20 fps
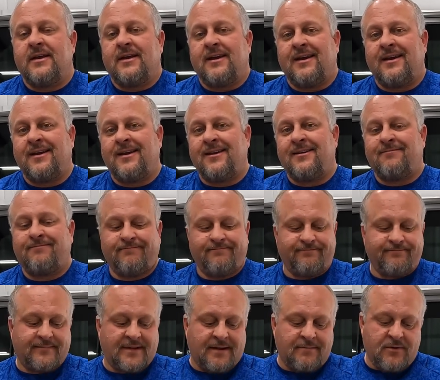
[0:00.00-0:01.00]
and
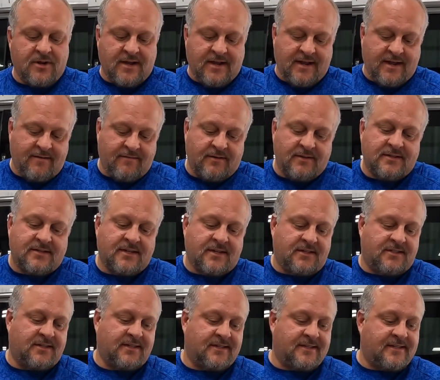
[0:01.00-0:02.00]
I'm not having such
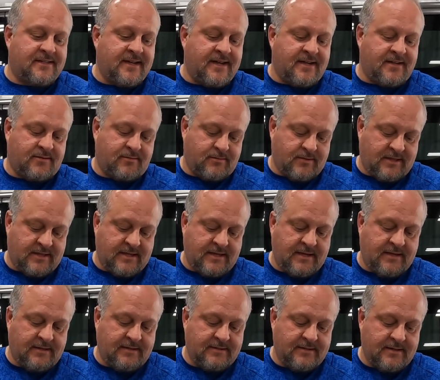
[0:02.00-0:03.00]
success with
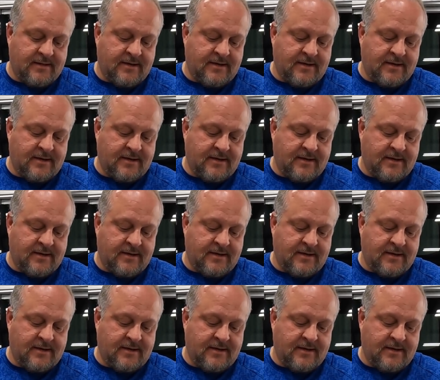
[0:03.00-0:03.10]
these.